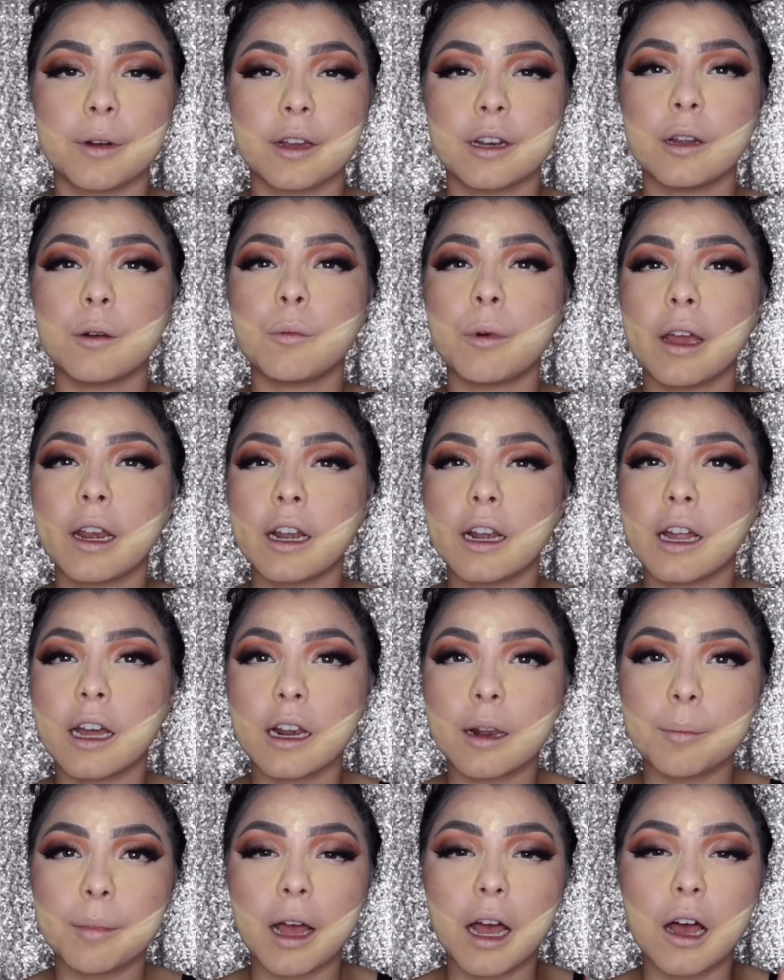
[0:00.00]
gonna wait it out
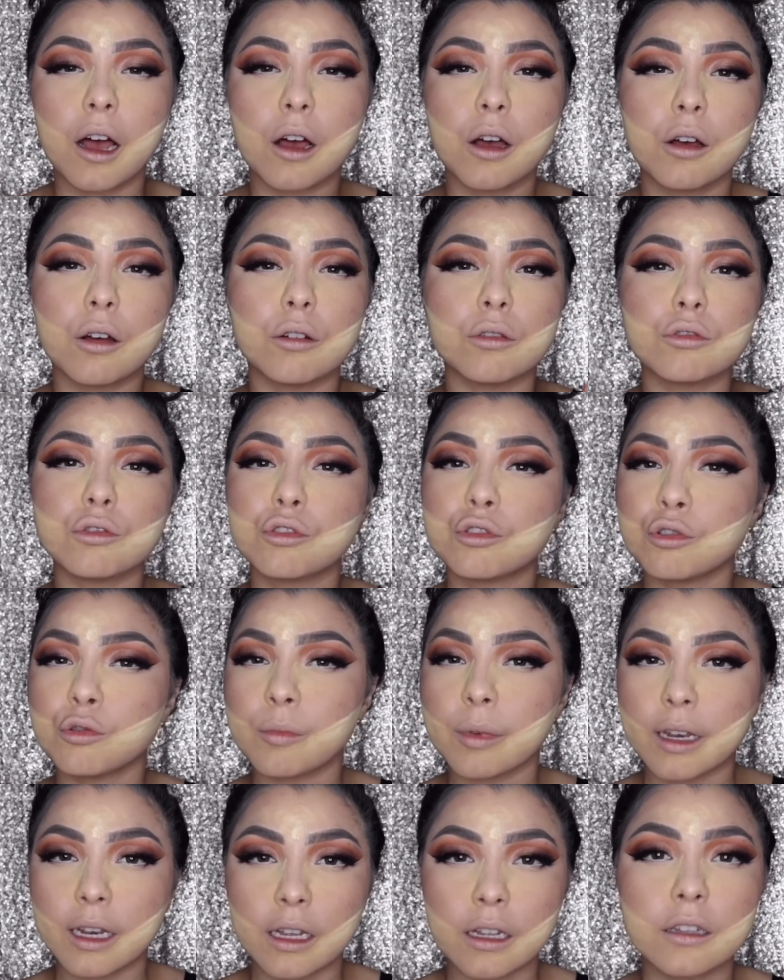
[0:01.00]
about two
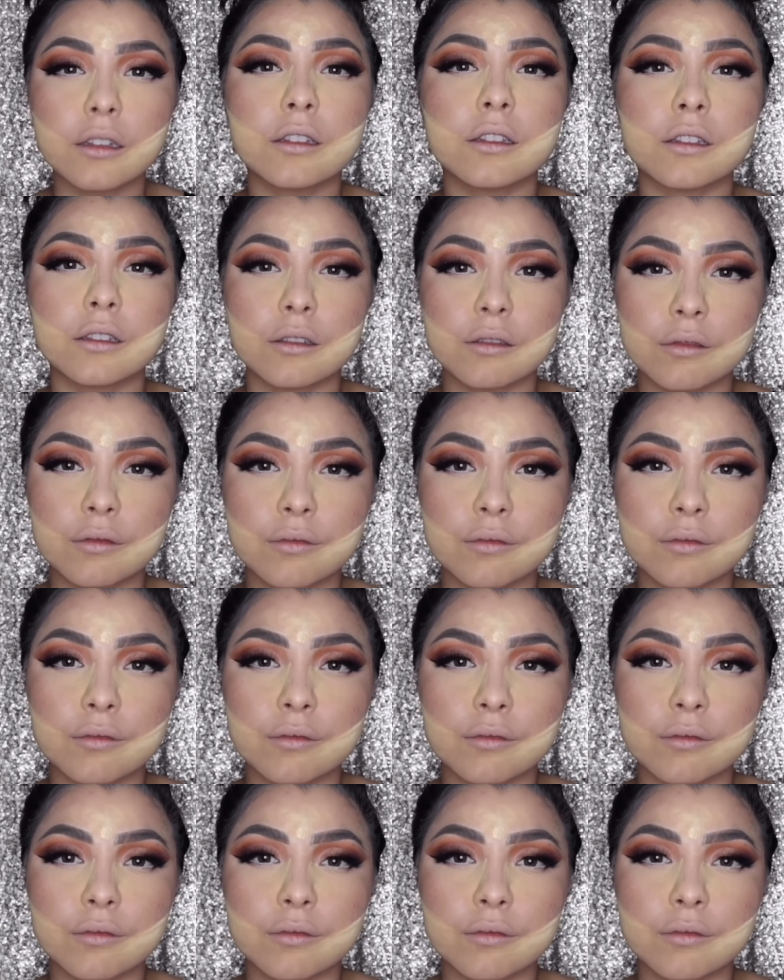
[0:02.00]
minutes.